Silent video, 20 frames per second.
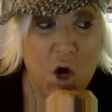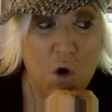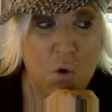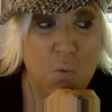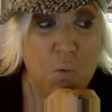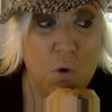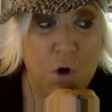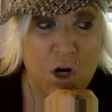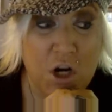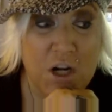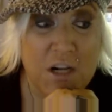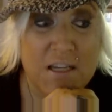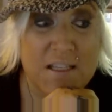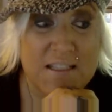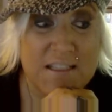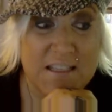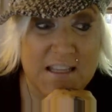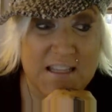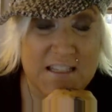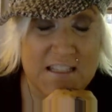work
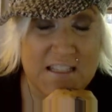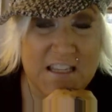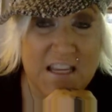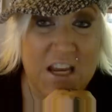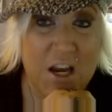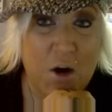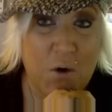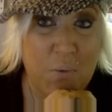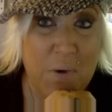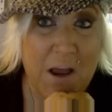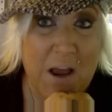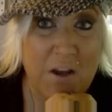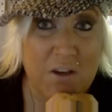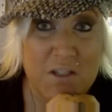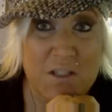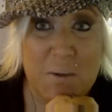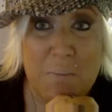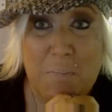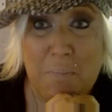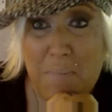Scentsy
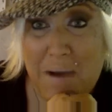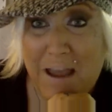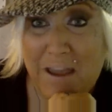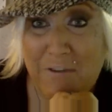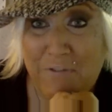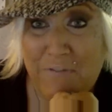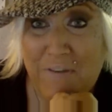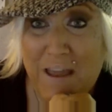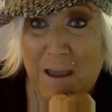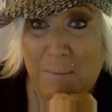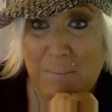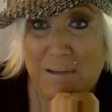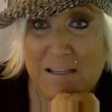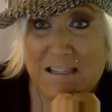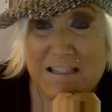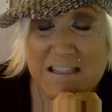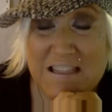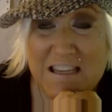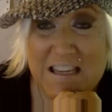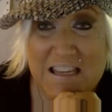around my
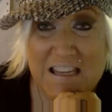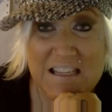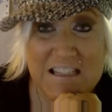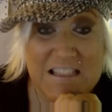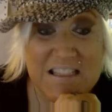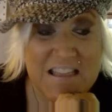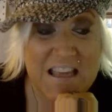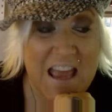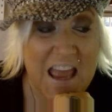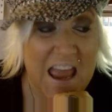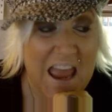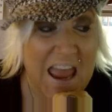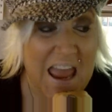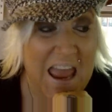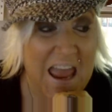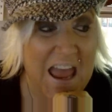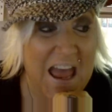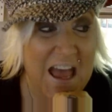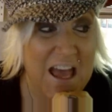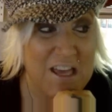family's needs
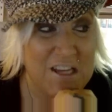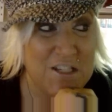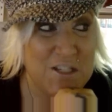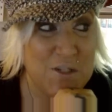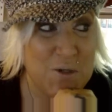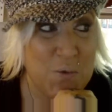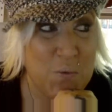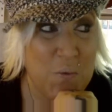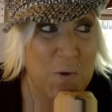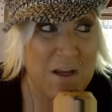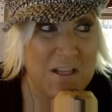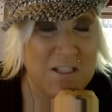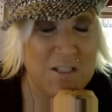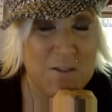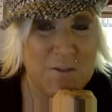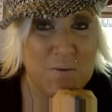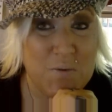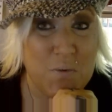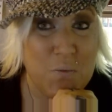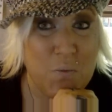and
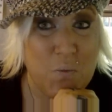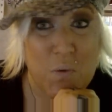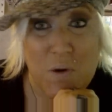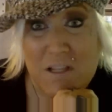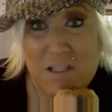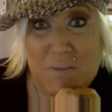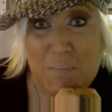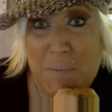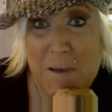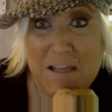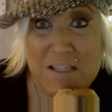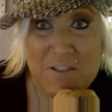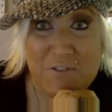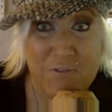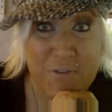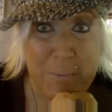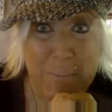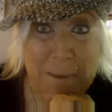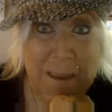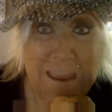what's what's best
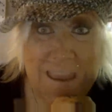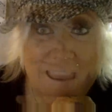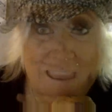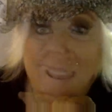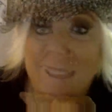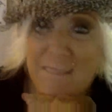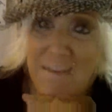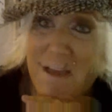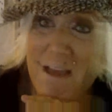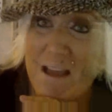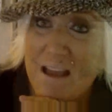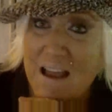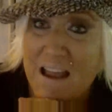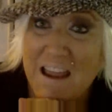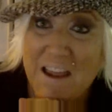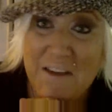for me. I